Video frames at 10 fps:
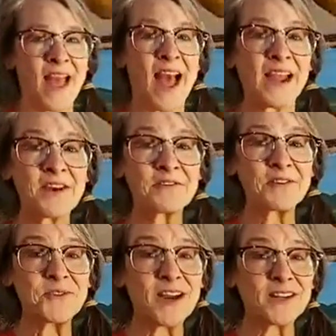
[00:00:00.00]
Hi
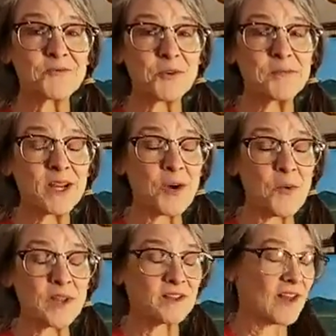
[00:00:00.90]
everyone, we'll be
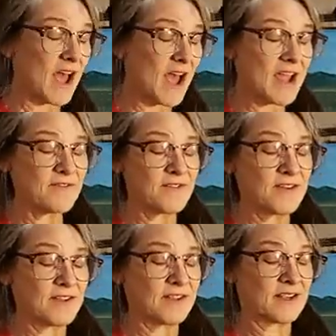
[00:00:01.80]
going live
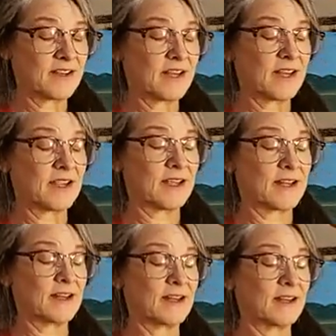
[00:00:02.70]

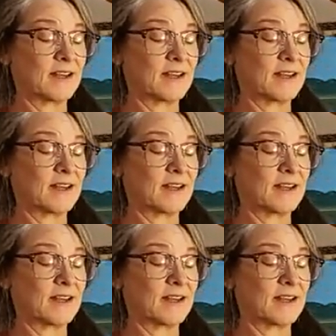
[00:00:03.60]
in